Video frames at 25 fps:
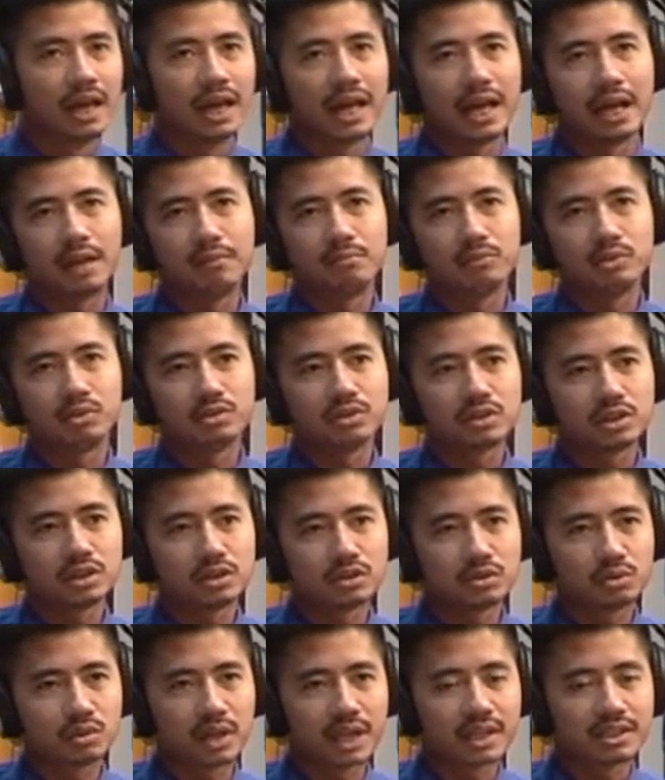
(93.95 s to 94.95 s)
help
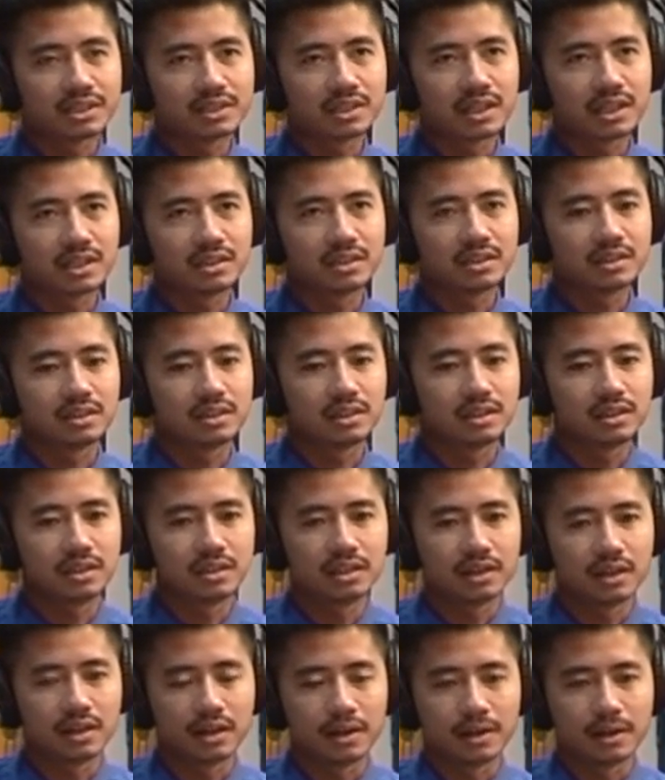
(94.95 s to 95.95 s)
users to access
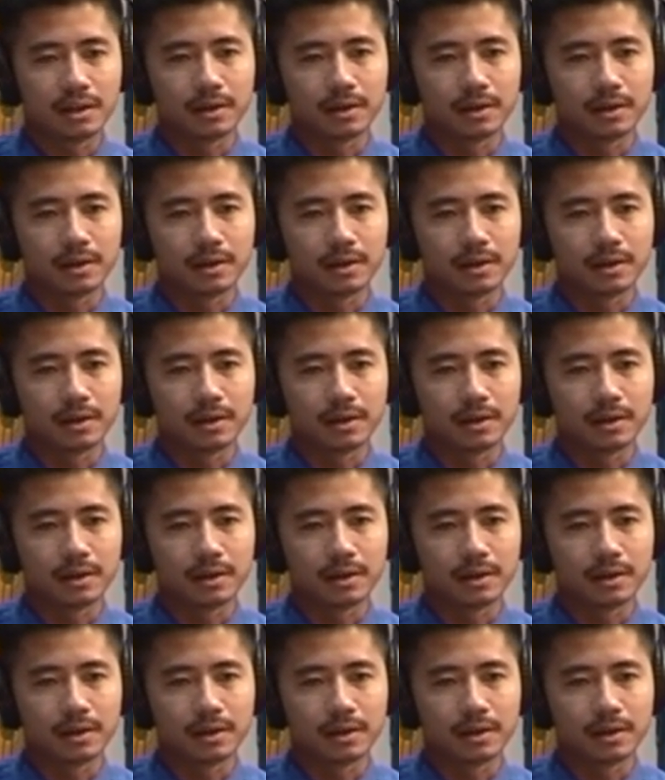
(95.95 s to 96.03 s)
the